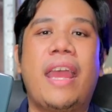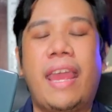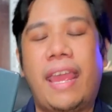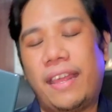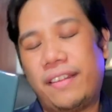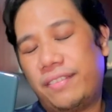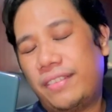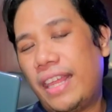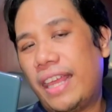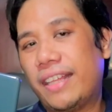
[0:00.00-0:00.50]

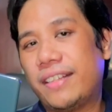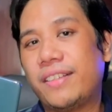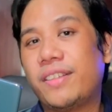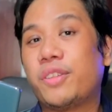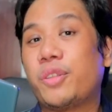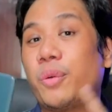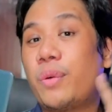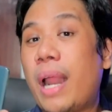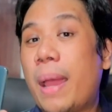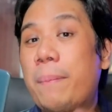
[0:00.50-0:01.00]
And
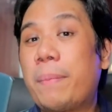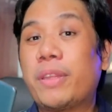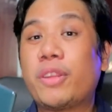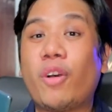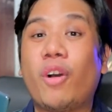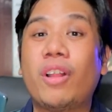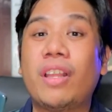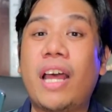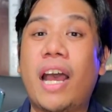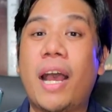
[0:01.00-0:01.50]
then to wrap it
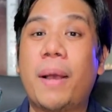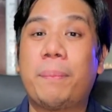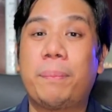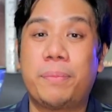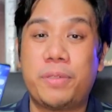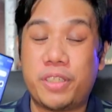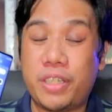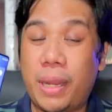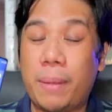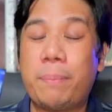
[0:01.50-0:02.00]
all
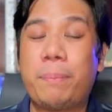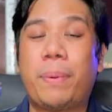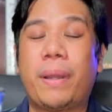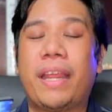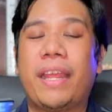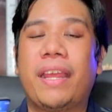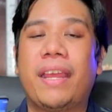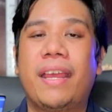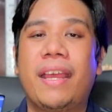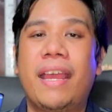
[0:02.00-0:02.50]
up,
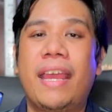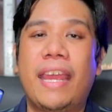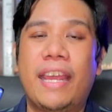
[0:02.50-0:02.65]
syempre,